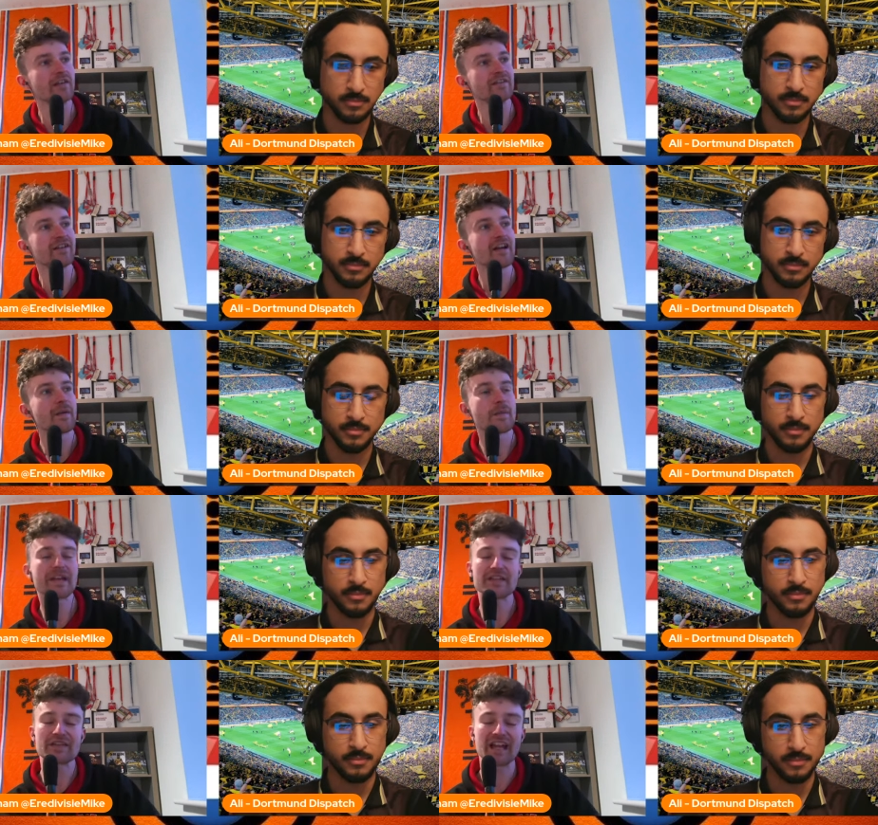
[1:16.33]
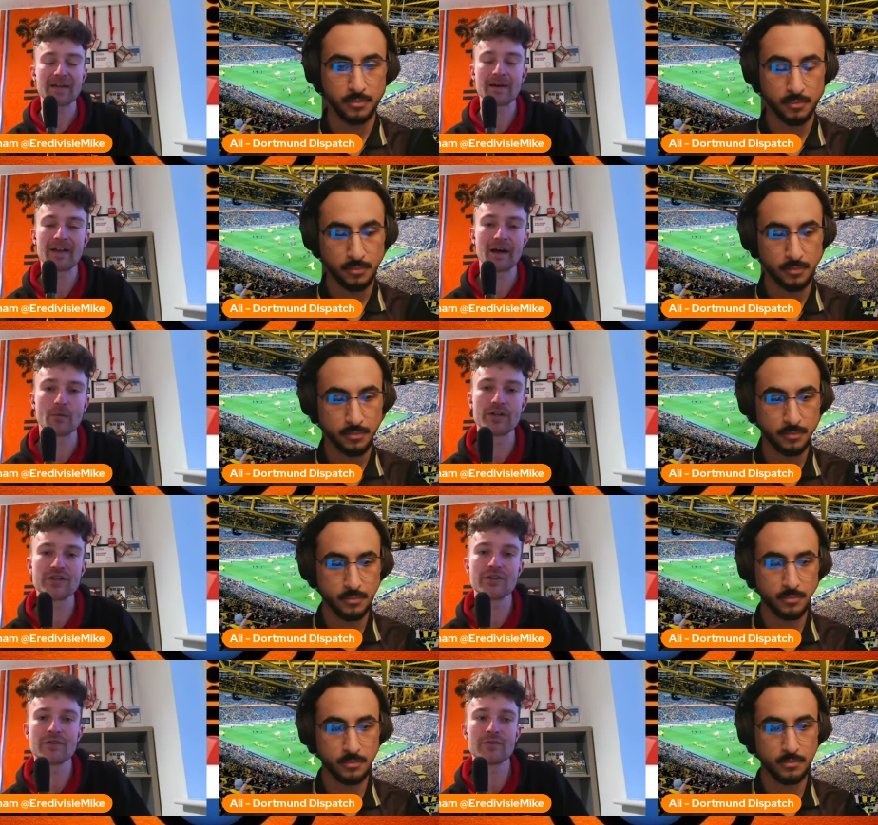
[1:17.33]
Speaker 1: When PSV came out of the hat, were
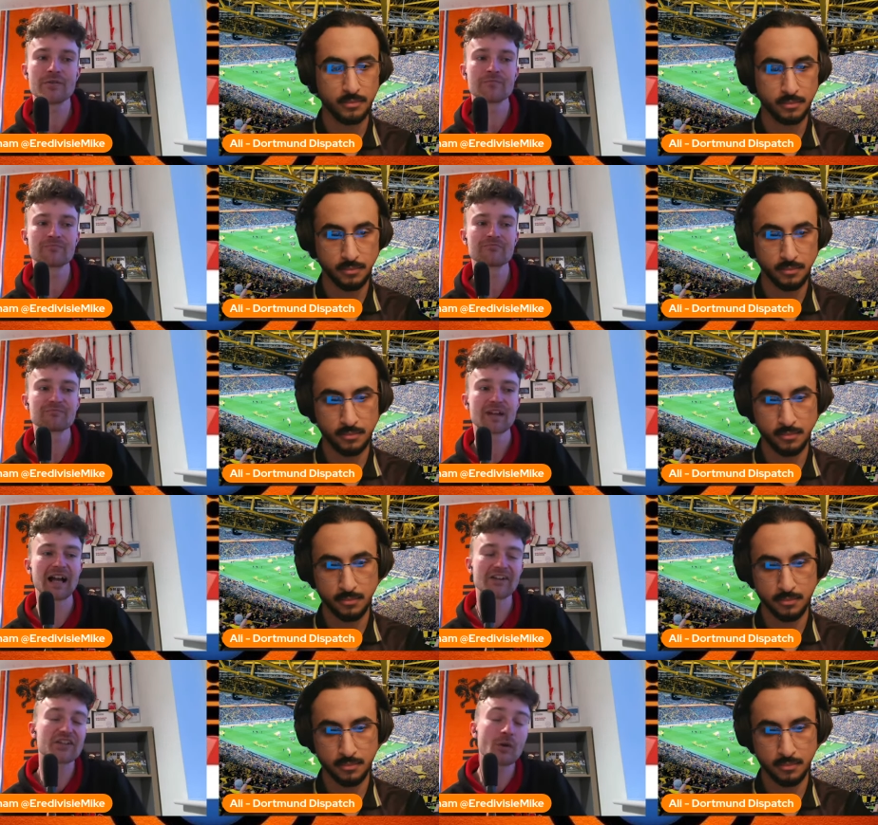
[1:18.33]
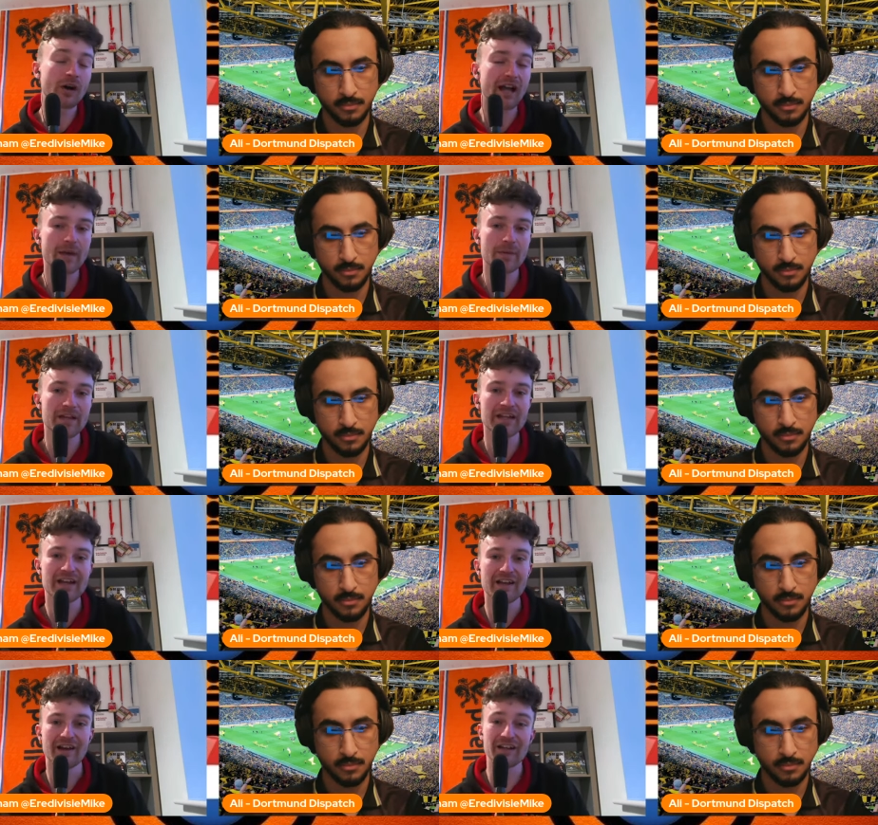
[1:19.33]
you actually quite happy?
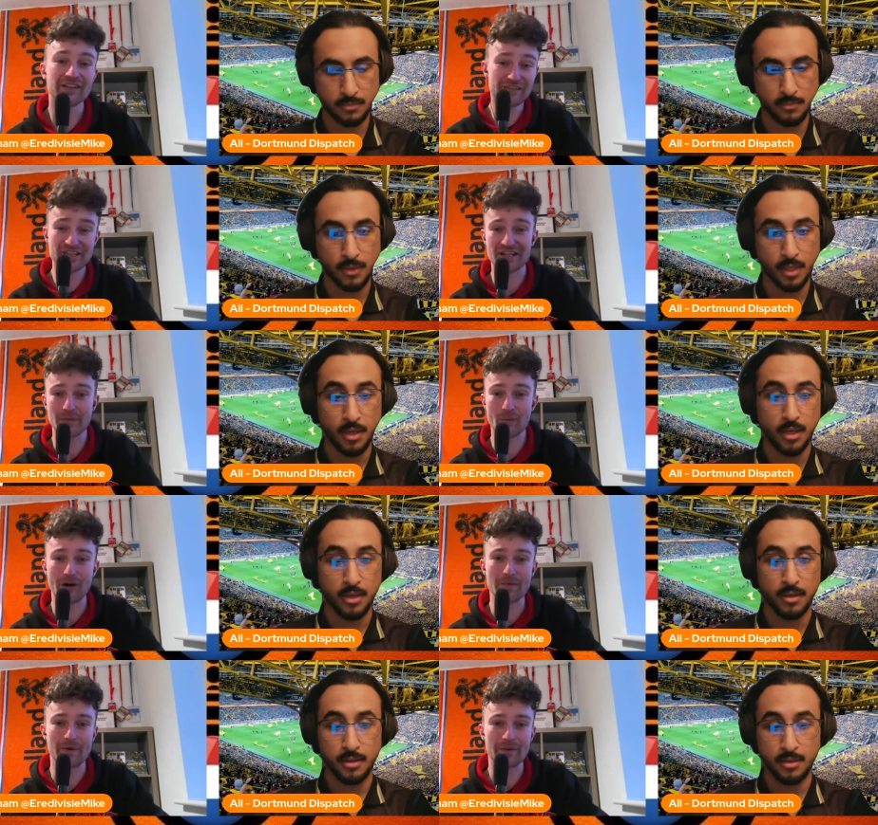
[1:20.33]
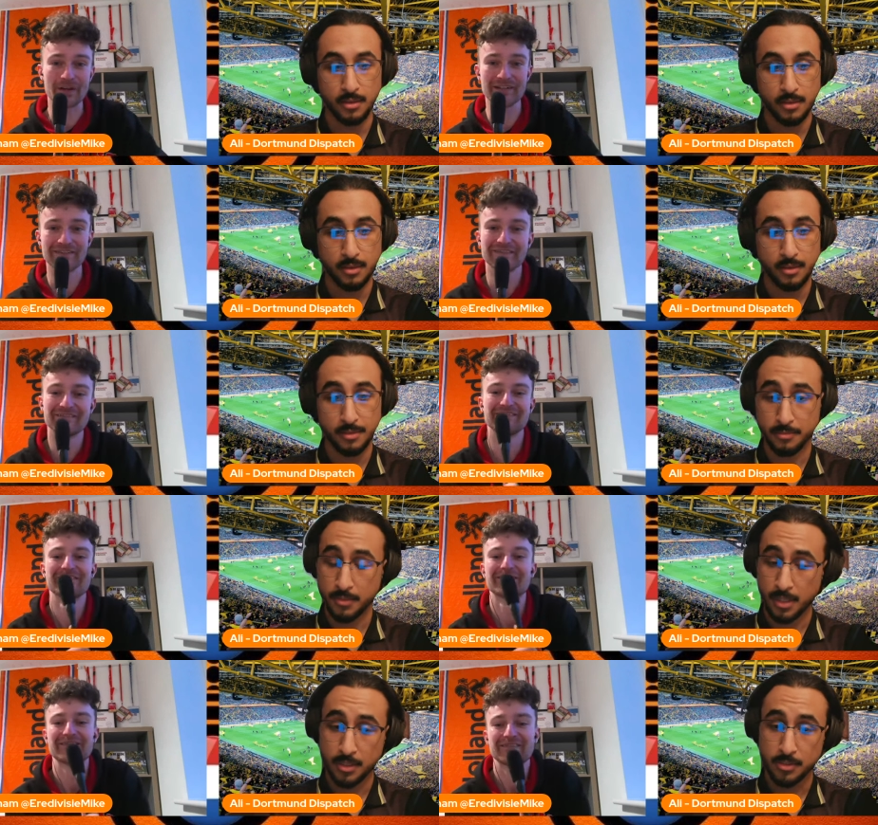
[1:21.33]
I couldn't understand why, by the way.
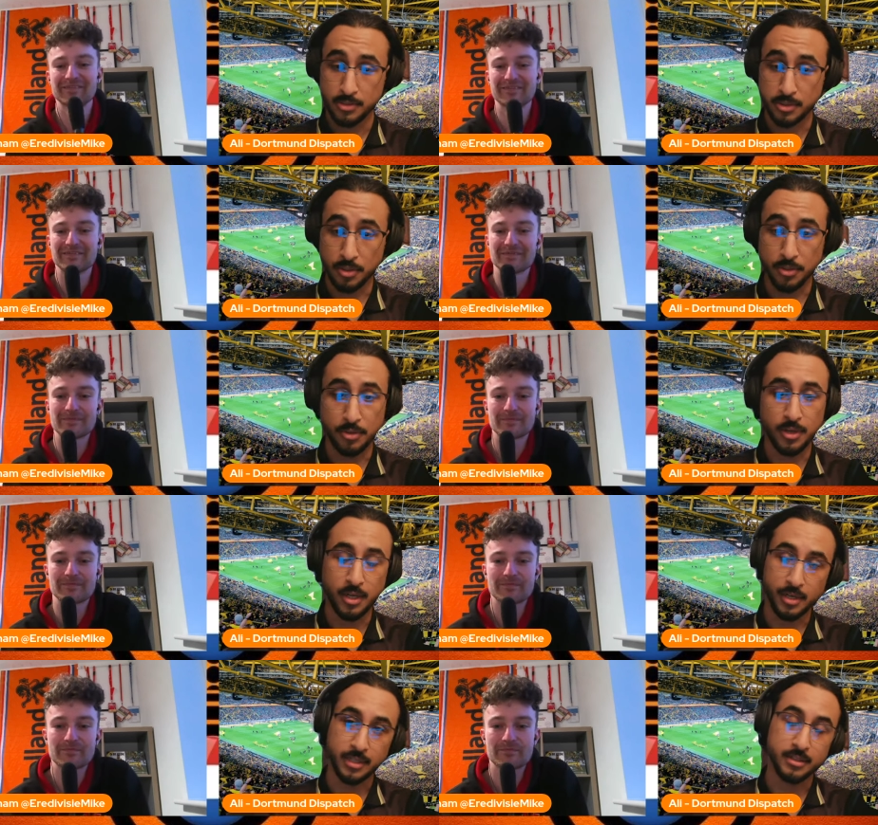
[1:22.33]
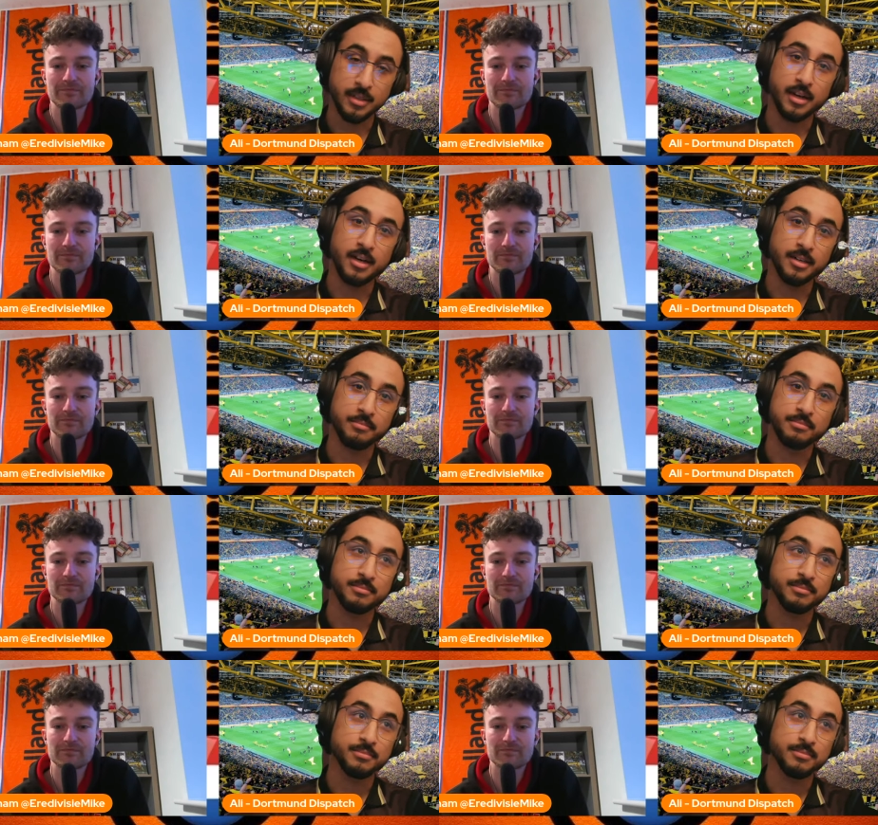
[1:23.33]
Speaker 2: So, all right.
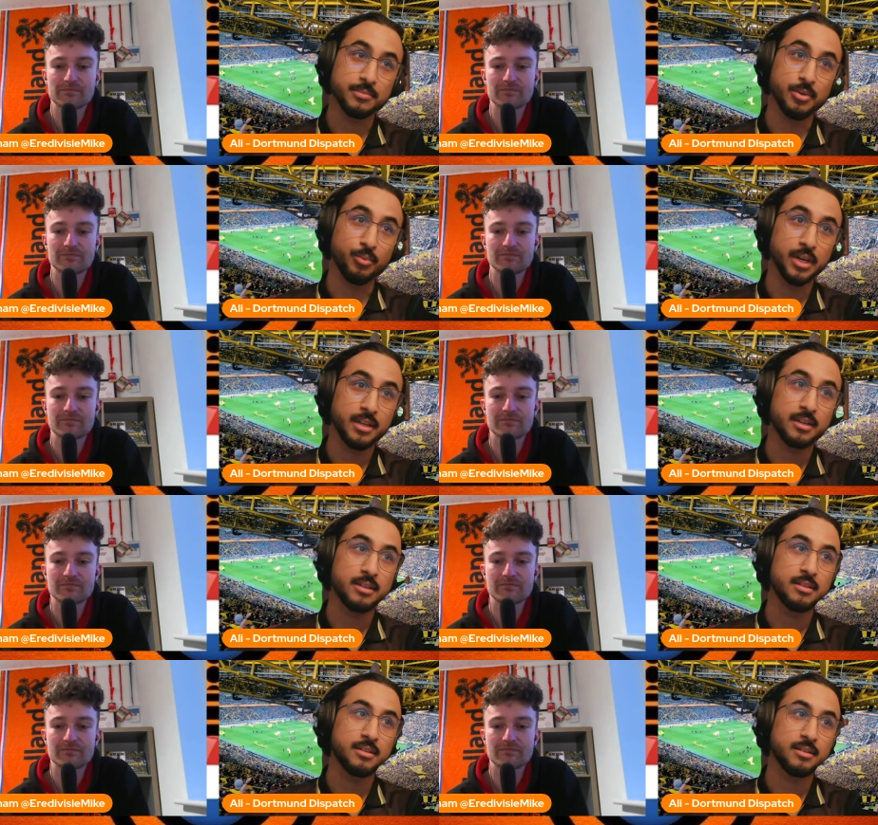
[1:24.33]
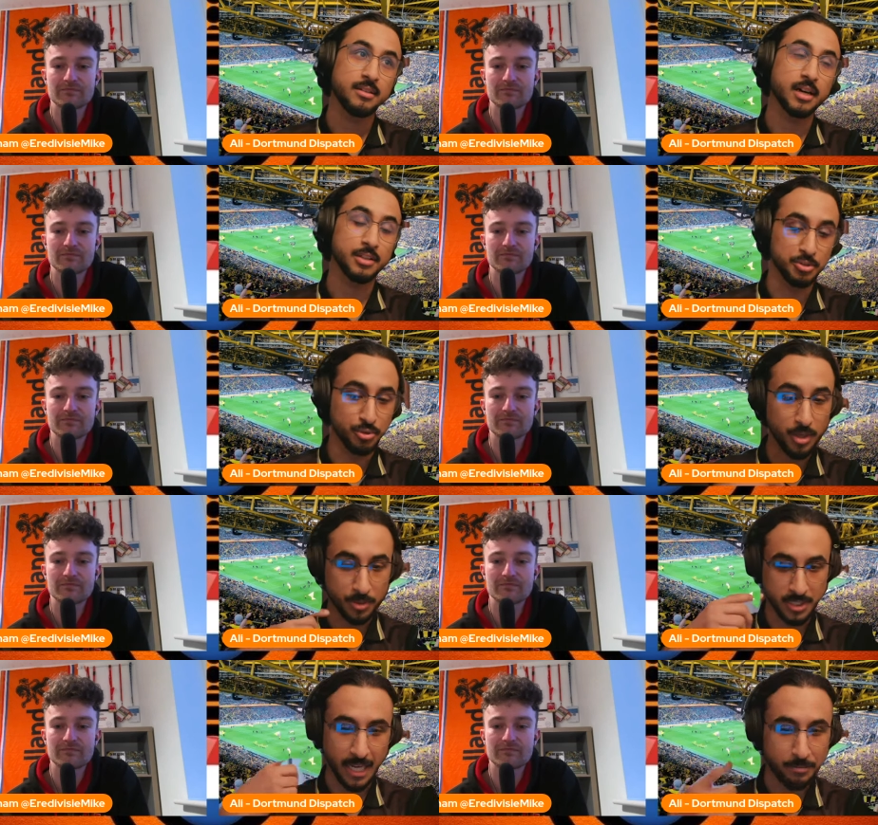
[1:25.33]
When the draw was
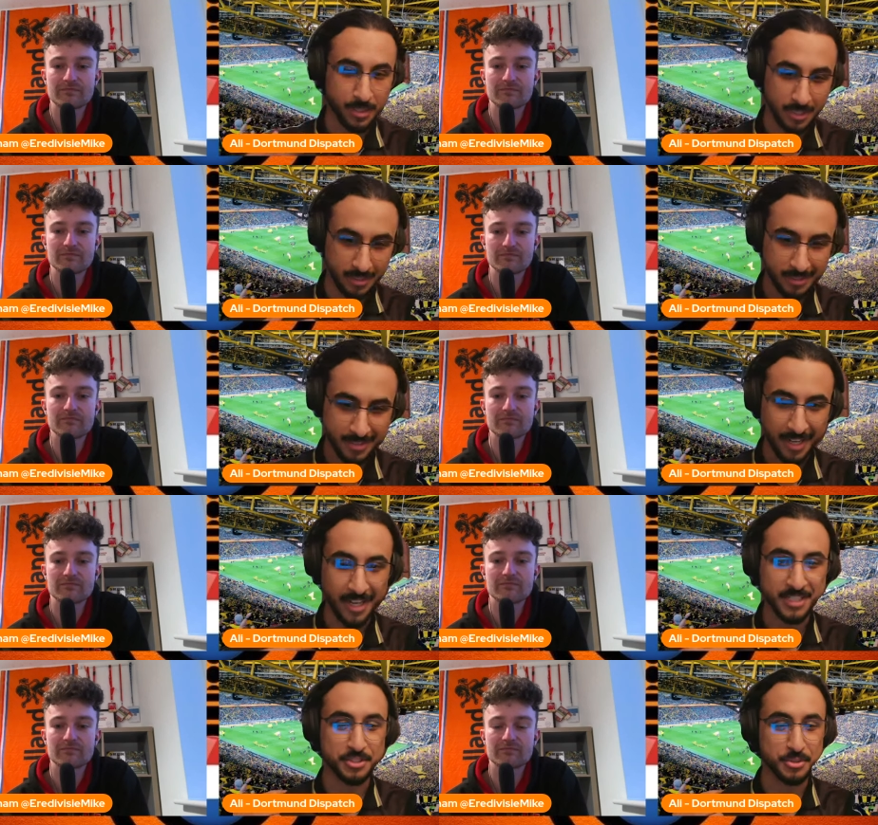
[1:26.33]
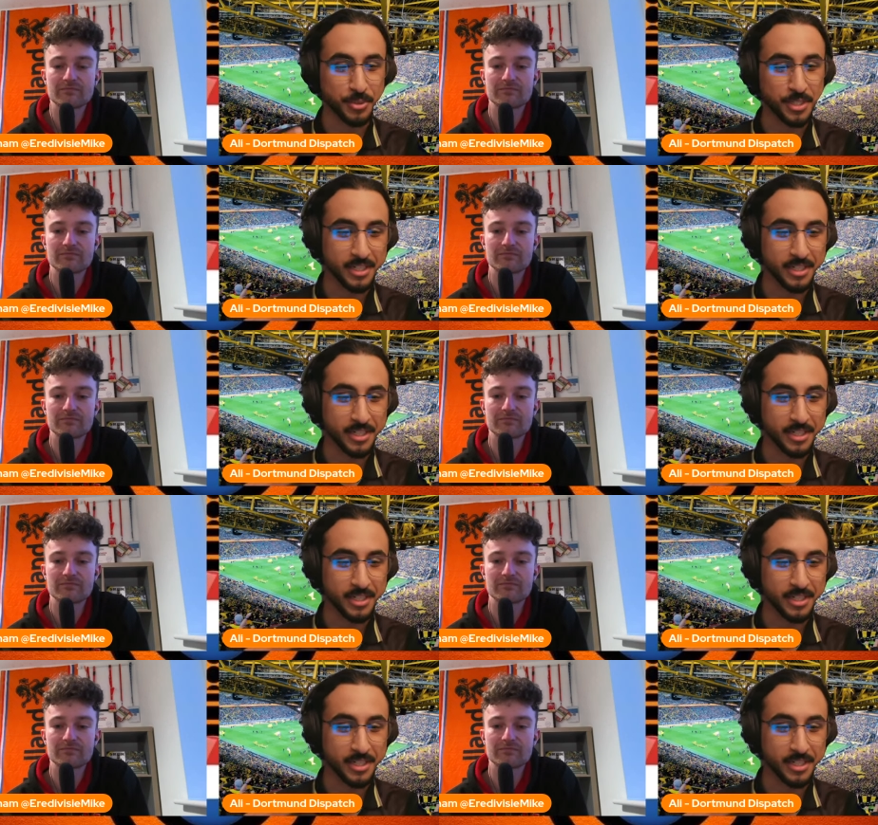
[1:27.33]
happening, I actually tweeted out